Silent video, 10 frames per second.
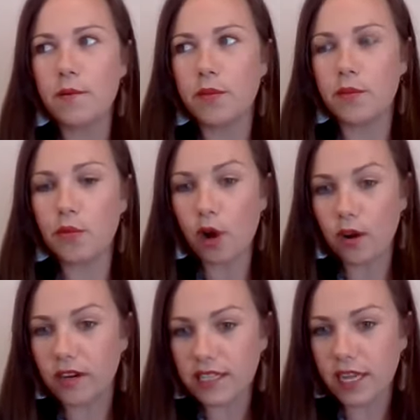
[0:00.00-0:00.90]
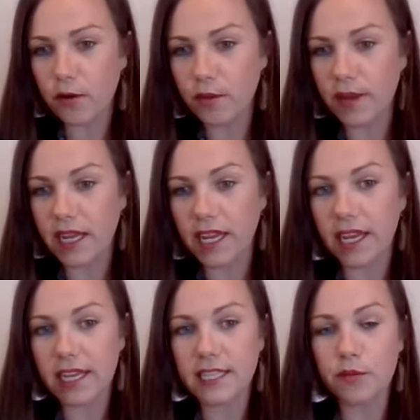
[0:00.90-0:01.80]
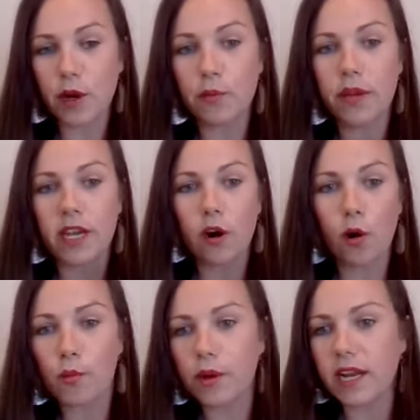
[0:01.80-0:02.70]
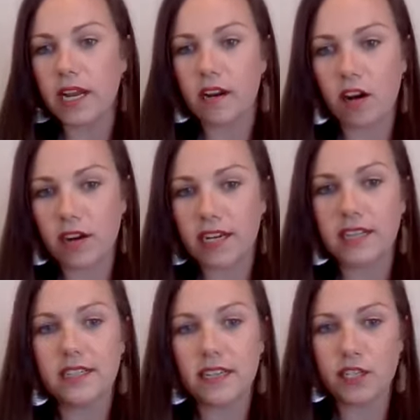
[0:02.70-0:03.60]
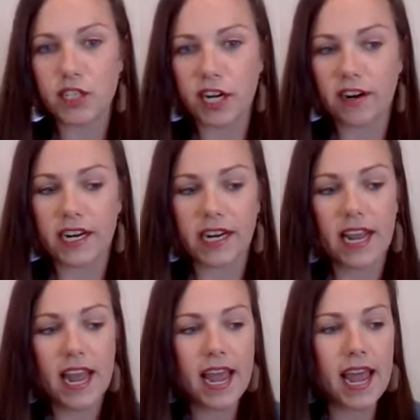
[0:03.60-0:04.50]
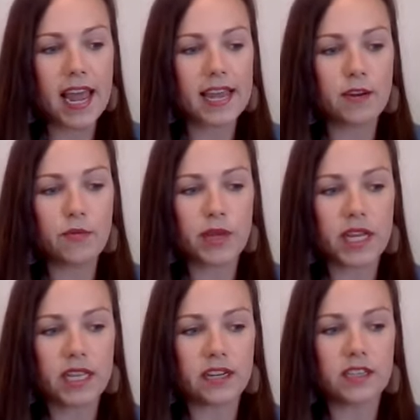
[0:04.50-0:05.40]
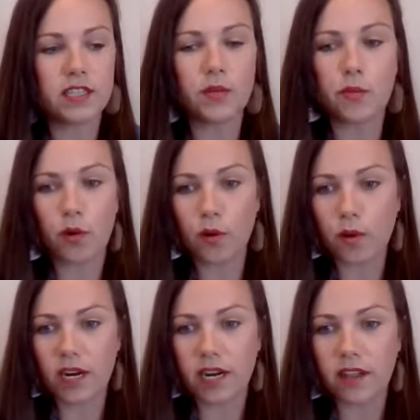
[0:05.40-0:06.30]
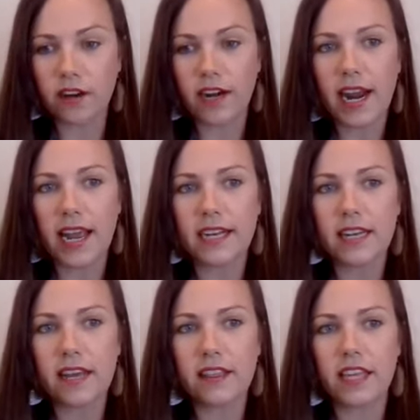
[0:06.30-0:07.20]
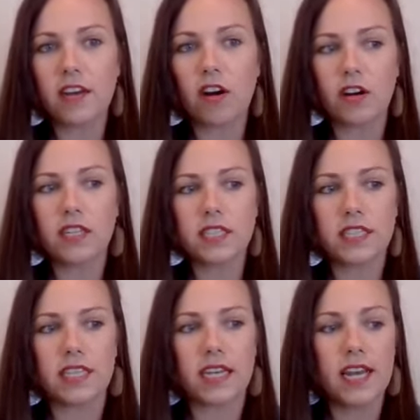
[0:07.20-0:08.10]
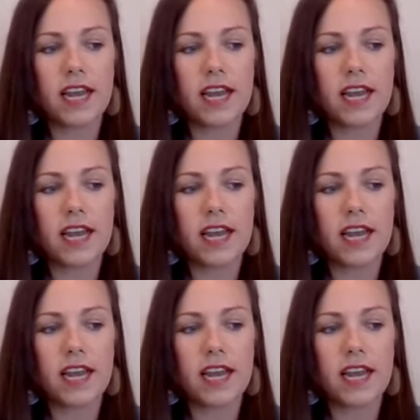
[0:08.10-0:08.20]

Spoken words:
the progress that we're making. It's about being open and honest and sharing and being there to support one another. And I think honestly,